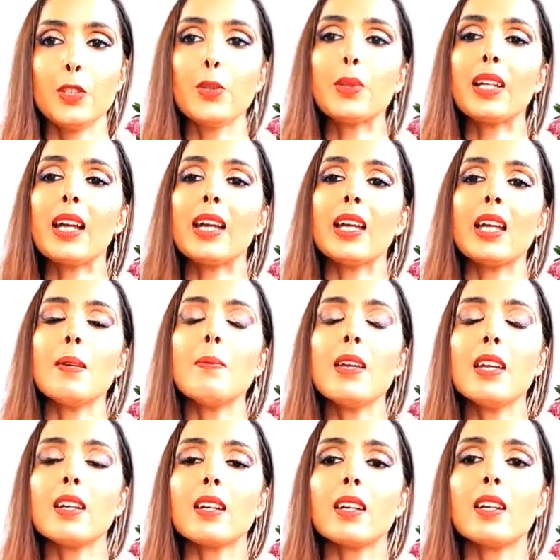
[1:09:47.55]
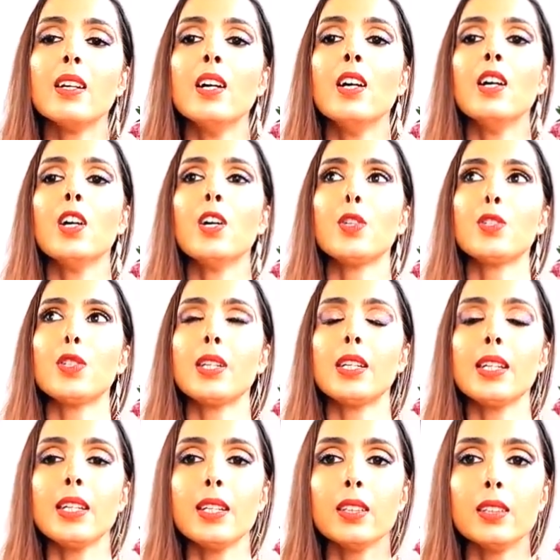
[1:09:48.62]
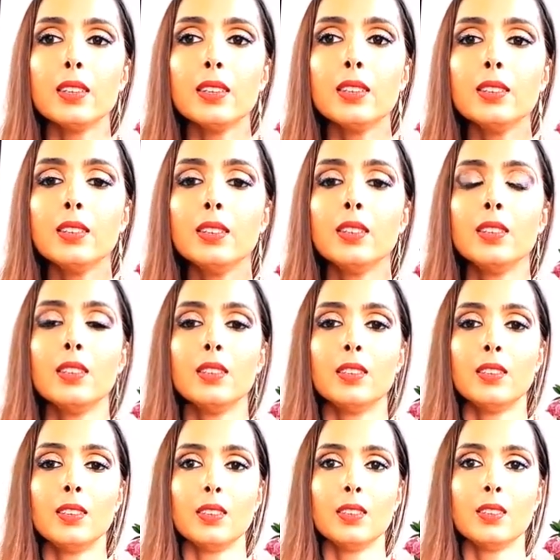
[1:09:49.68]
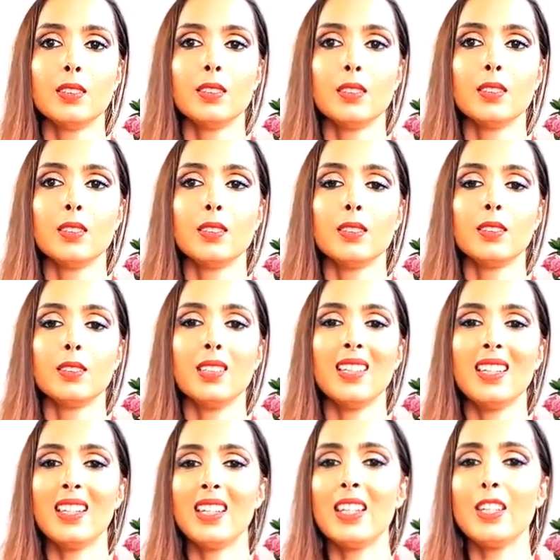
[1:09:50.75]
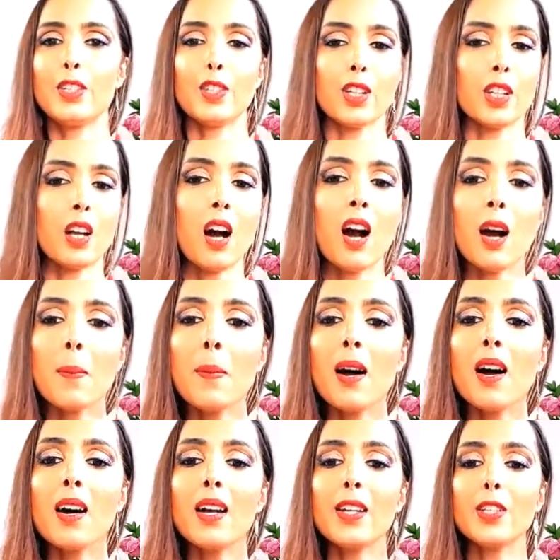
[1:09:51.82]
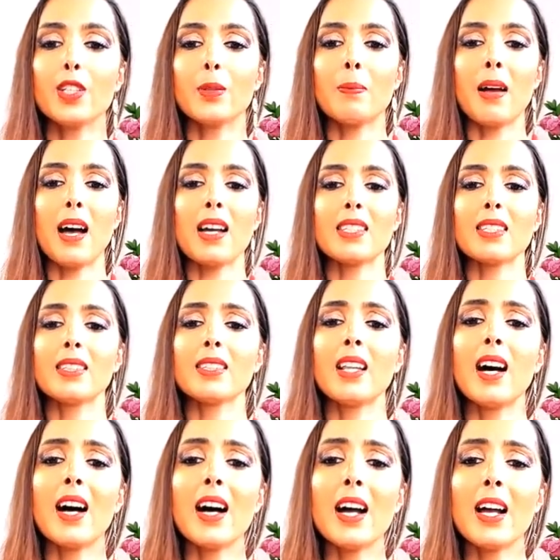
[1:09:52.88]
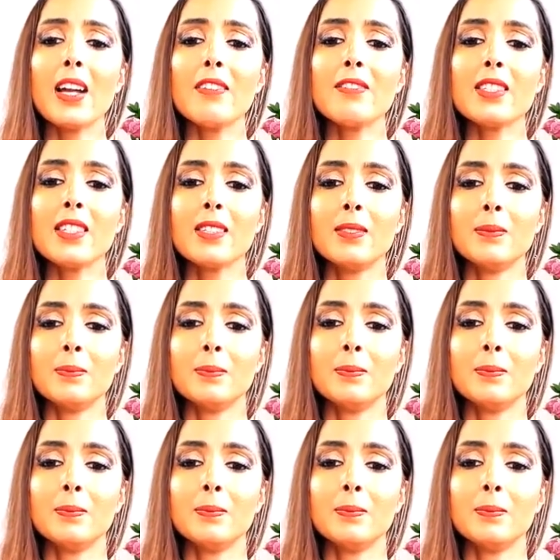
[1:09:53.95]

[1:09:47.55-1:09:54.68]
You came here to heal it in your karma, in your past lives.